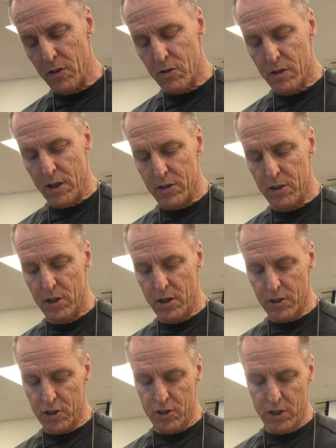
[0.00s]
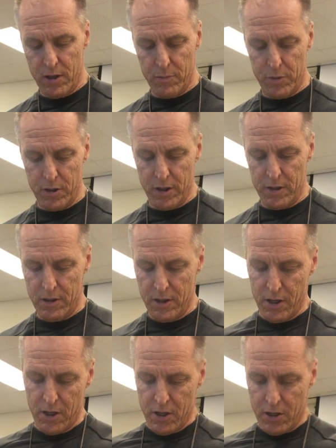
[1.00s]
So that's deoxygenated blood.
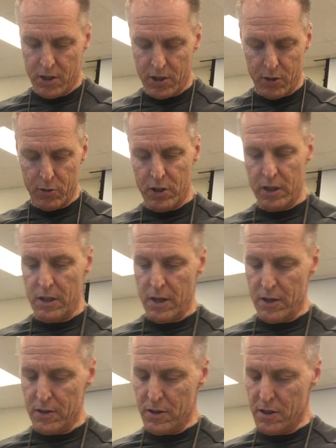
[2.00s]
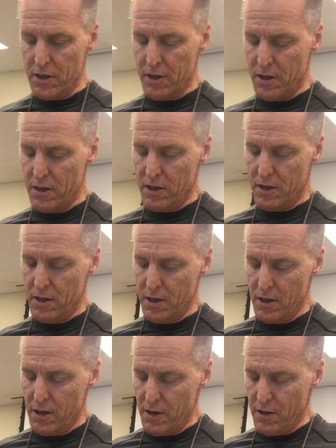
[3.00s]
We're going to go to the lungs.
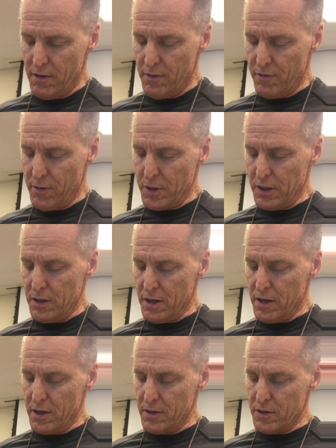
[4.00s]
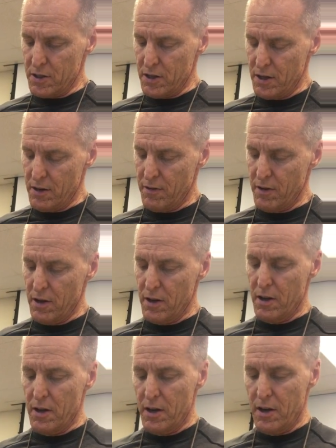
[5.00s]
From the lungs,
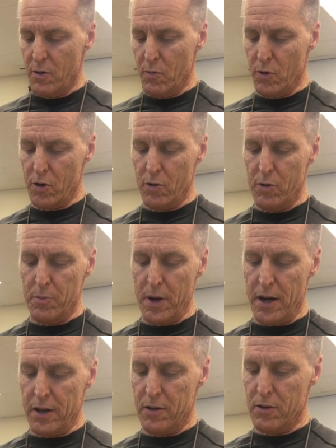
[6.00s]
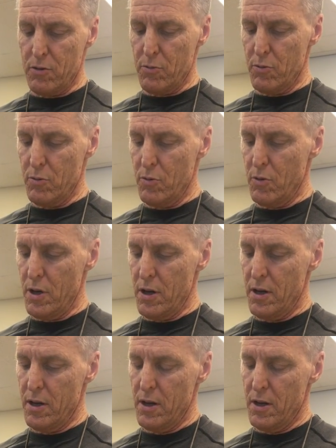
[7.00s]
we're going back through
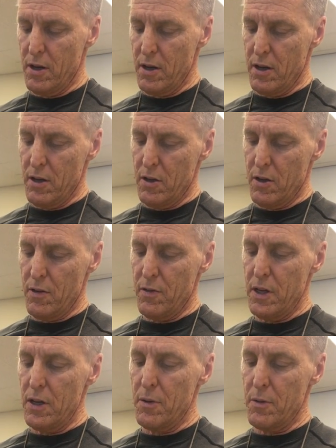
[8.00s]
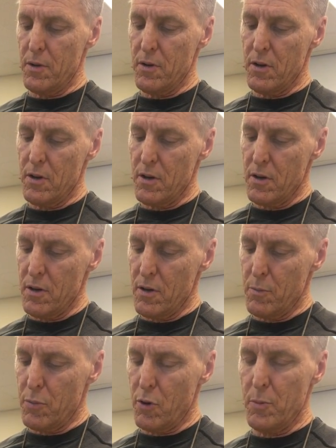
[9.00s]
the
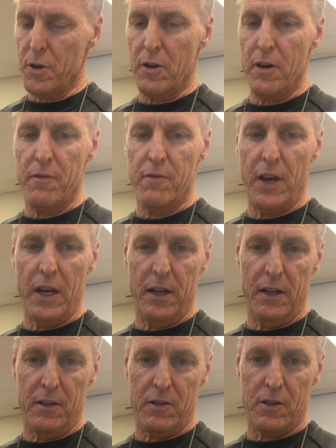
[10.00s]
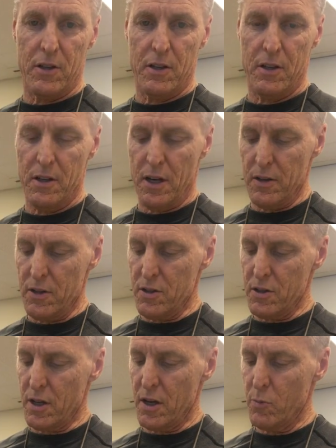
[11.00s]
pulmonary veins. Now this
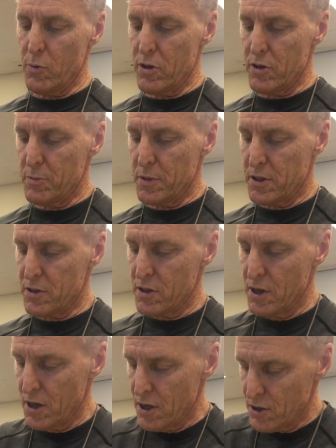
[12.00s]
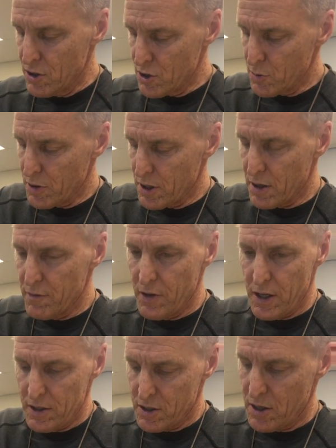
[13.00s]
is kind of weird because usually we think of
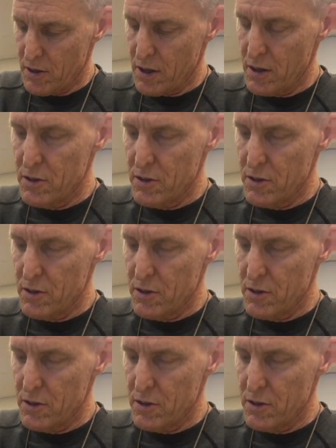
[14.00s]
veins carrying